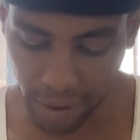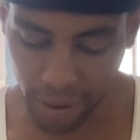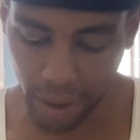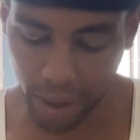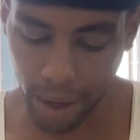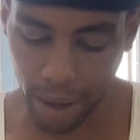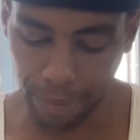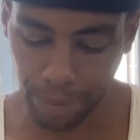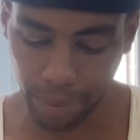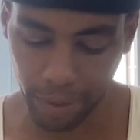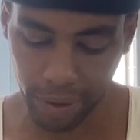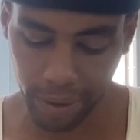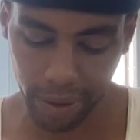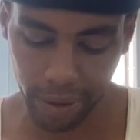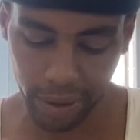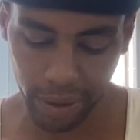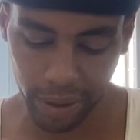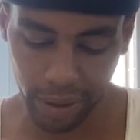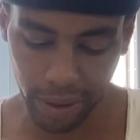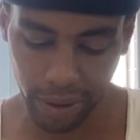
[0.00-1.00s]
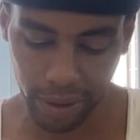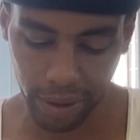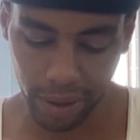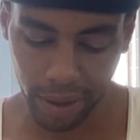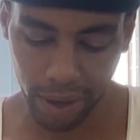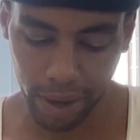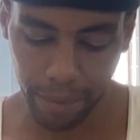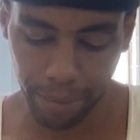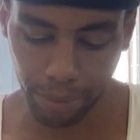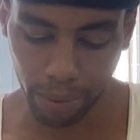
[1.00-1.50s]
is a leprous disease,
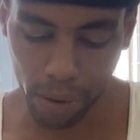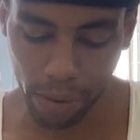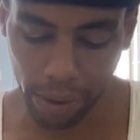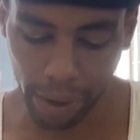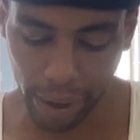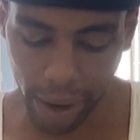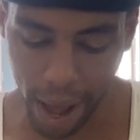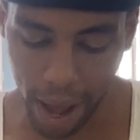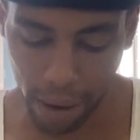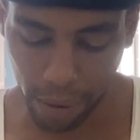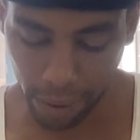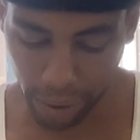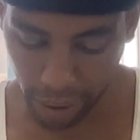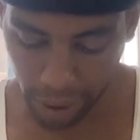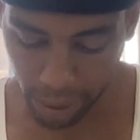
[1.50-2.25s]
broken out